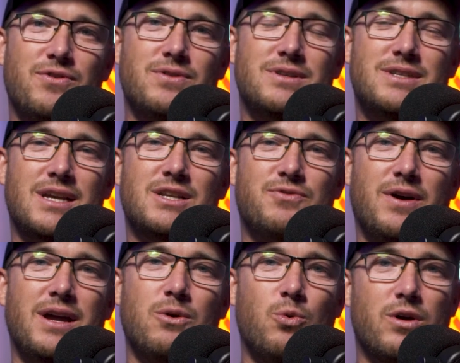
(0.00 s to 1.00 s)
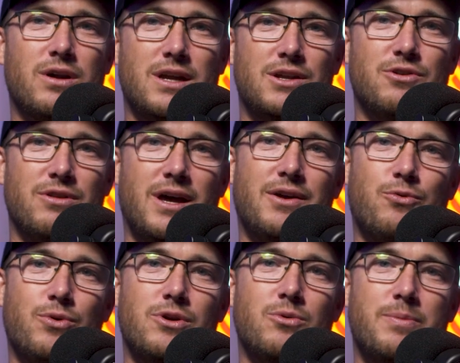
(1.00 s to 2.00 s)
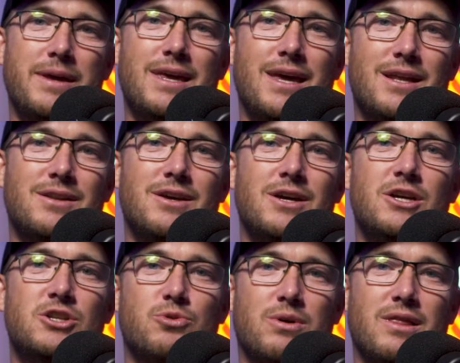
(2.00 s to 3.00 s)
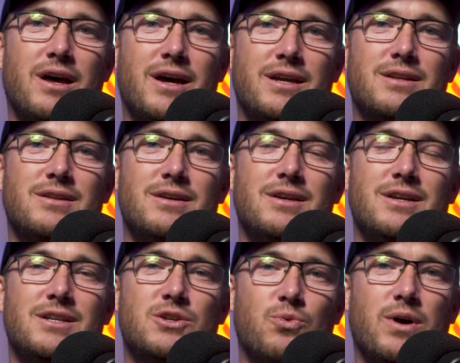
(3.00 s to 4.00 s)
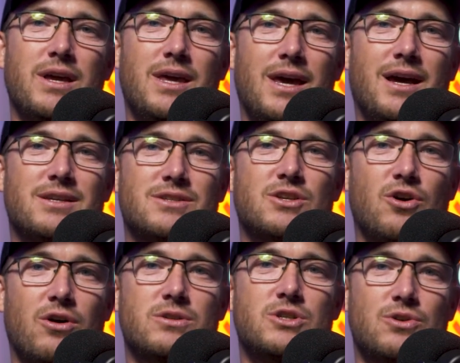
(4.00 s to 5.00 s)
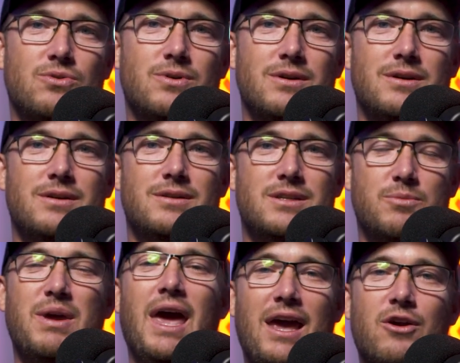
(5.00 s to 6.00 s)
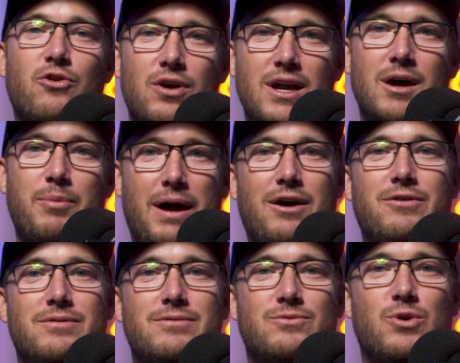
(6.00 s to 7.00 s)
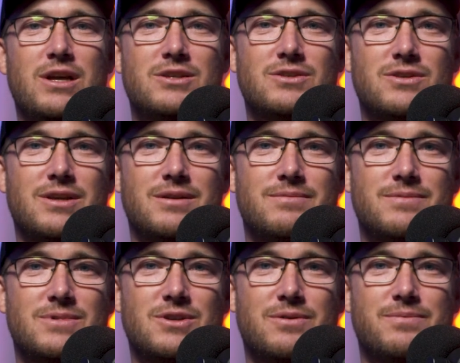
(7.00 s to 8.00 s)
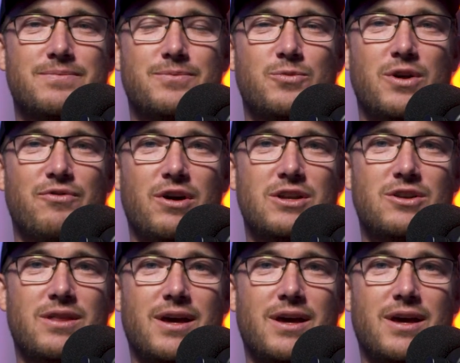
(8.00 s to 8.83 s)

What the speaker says: sanctifying work in your life where you begin to align to what he has called you to be angry about righteously. So we invite you to